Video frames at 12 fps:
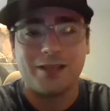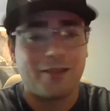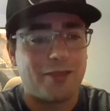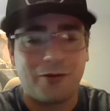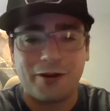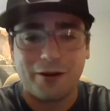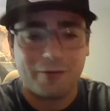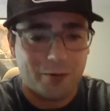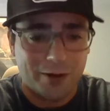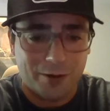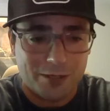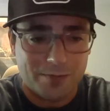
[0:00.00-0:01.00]
30 or
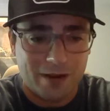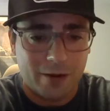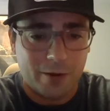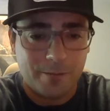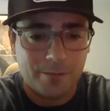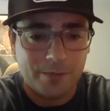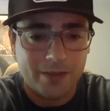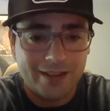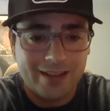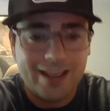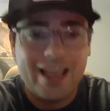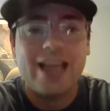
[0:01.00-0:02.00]
40 horsepower.
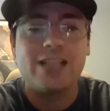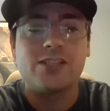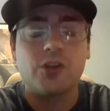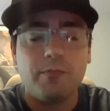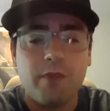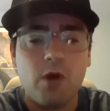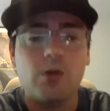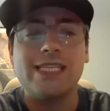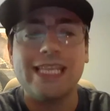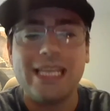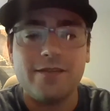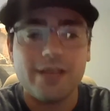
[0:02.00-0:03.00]
And so most
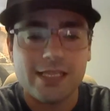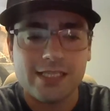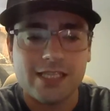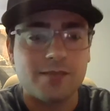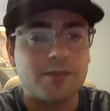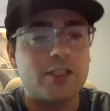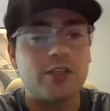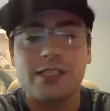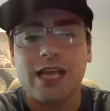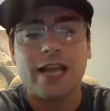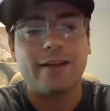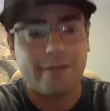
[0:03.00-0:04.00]
EV systems are
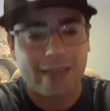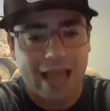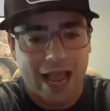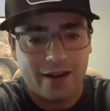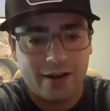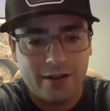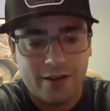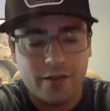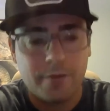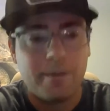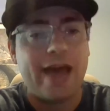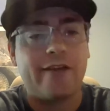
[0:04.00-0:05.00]
designed for that. The
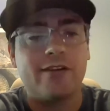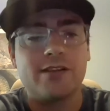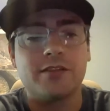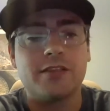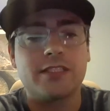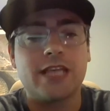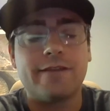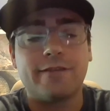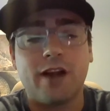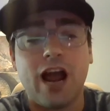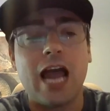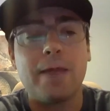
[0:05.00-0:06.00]
batteries are designed
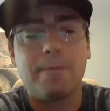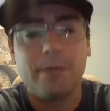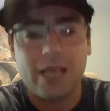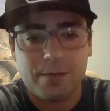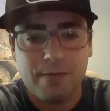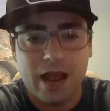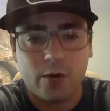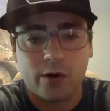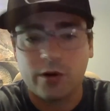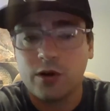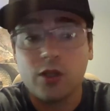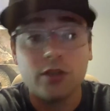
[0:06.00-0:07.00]
for high peak
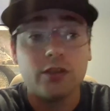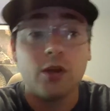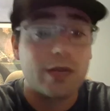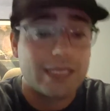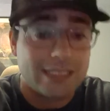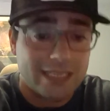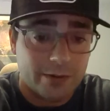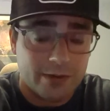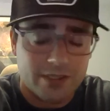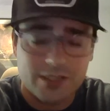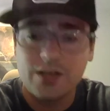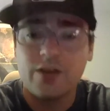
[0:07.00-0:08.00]
power, low
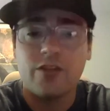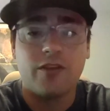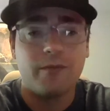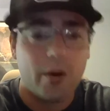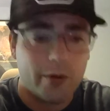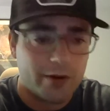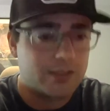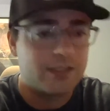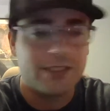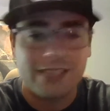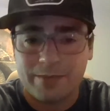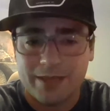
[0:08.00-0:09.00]
continuous. The motors,
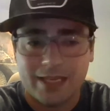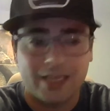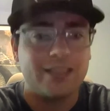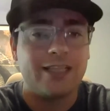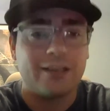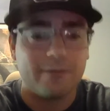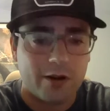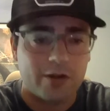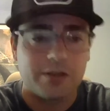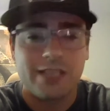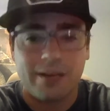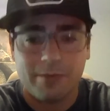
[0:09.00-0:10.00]
same thing. The
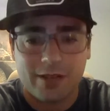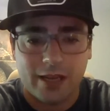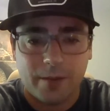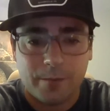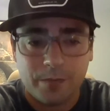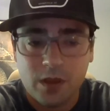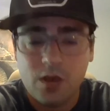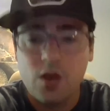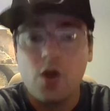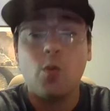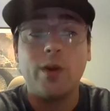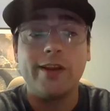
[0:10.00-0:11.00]
inverters, same thing.
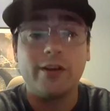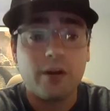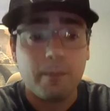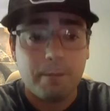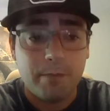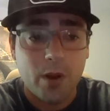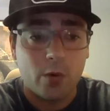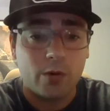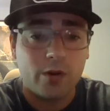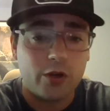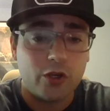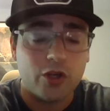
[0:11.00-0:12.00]
When you're in a boat,
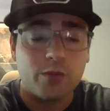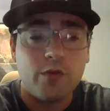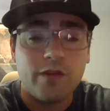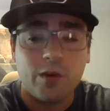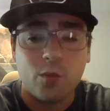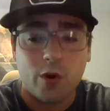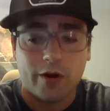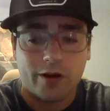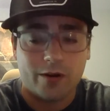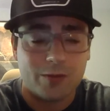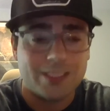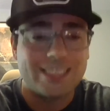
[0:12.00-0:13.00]
you're moving water, which is